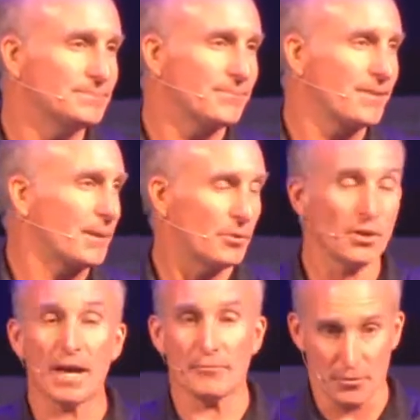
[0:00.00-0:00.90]
And I'm
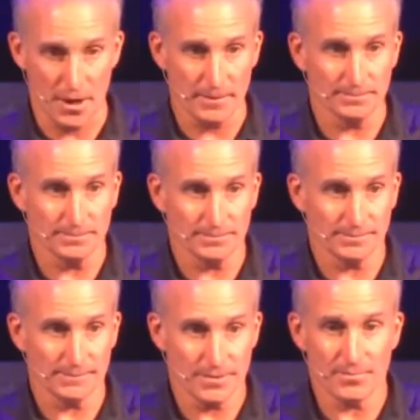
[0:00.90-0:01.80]
glad for that,
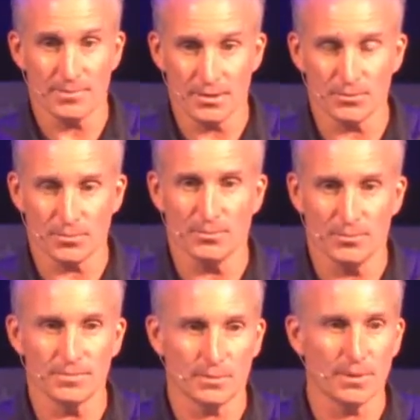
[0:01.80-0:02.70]
okay? Eh, because
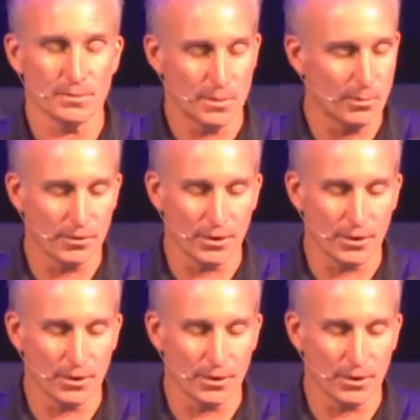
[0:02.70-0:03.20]
sometimes people think